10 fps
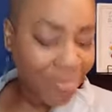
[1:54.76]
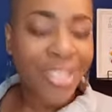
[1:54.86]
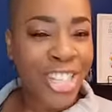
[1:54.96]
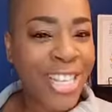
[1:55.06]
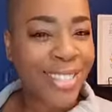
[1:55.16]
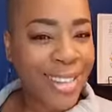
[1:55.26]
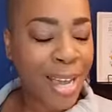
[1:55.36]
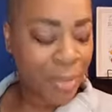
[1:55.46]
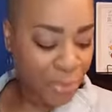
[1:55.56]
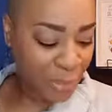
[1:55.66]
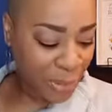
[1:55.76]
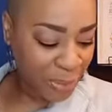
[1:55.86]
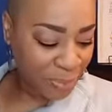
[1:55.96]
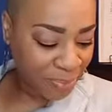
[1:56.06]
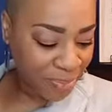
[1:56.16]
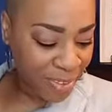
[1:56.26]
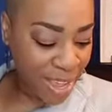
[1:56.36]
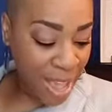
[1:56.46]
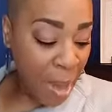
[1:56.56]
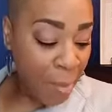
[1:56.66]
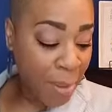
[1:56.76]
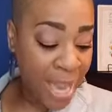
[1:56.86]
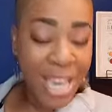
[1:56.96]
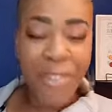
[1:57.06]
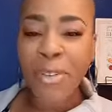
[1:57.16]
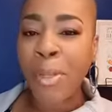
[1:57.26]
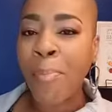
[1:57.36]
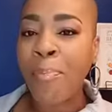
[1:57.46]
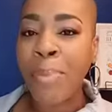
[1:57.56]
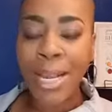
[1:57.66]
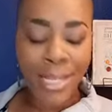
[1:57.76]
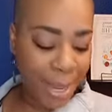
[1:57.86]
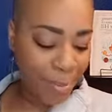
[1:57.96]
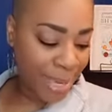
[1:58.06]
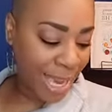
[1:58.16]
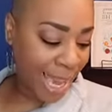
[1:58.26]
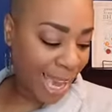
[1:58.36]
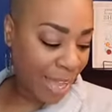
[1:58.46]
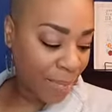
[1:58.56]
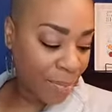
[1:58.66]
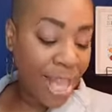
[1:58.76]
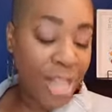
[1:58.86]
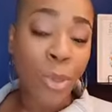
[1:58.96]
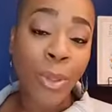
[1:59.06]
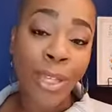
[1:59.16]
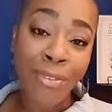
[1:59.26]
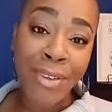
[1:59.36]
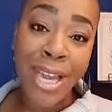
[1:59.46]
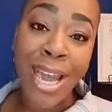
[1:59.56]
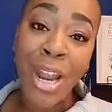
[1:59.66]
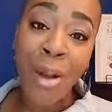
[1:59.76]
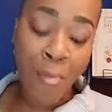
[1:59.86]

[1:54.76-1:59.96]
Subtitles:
Just to name a few. Baking for the big day began as Olivia and her